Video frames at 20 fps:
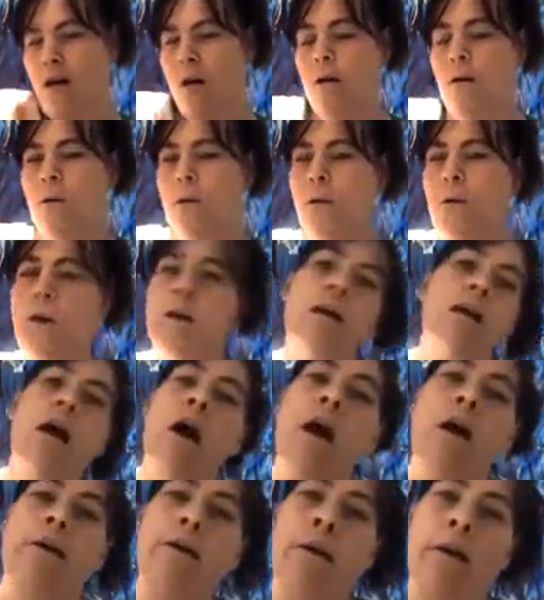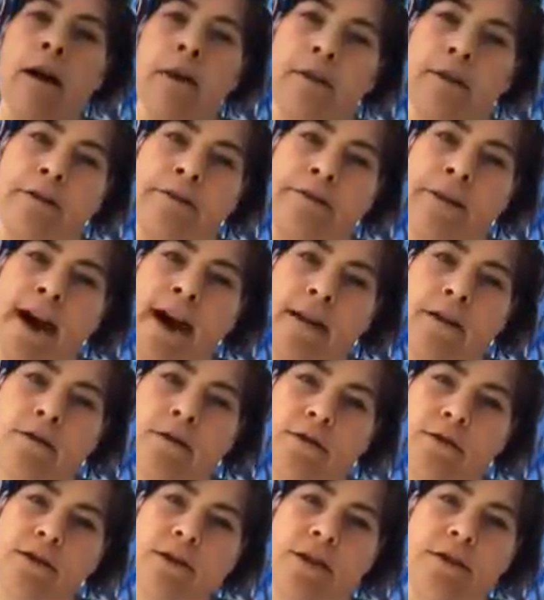or are there other
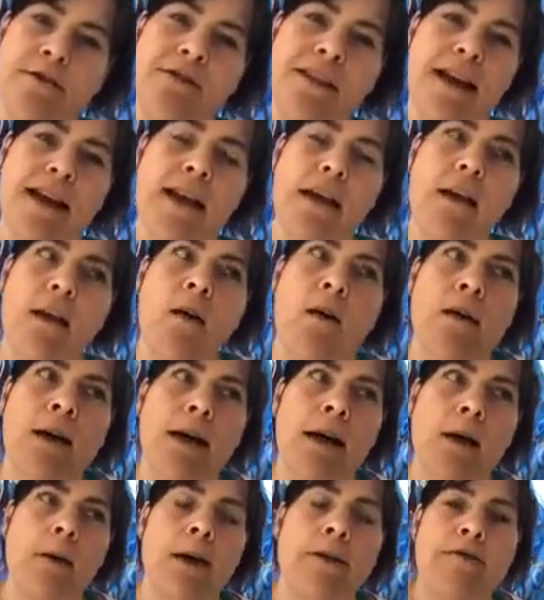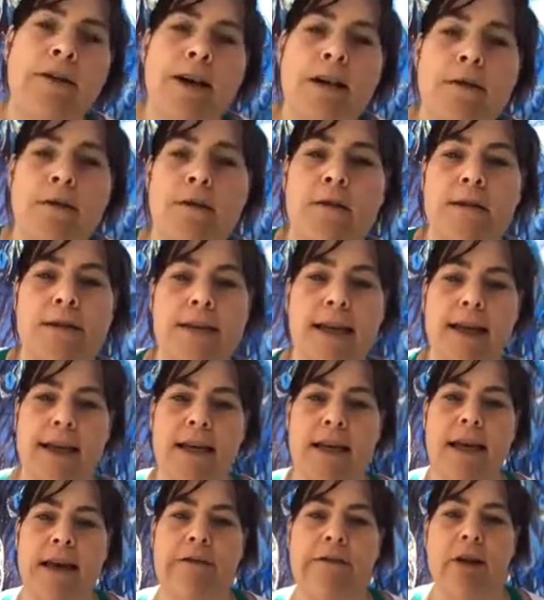factors of like, okay, if I do this, I
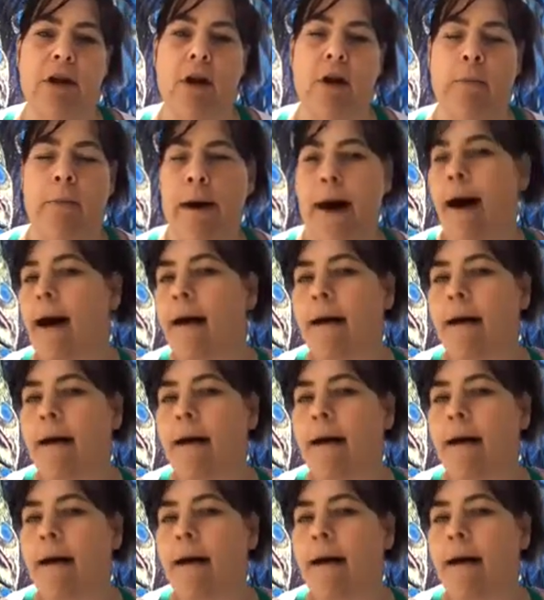can never go back?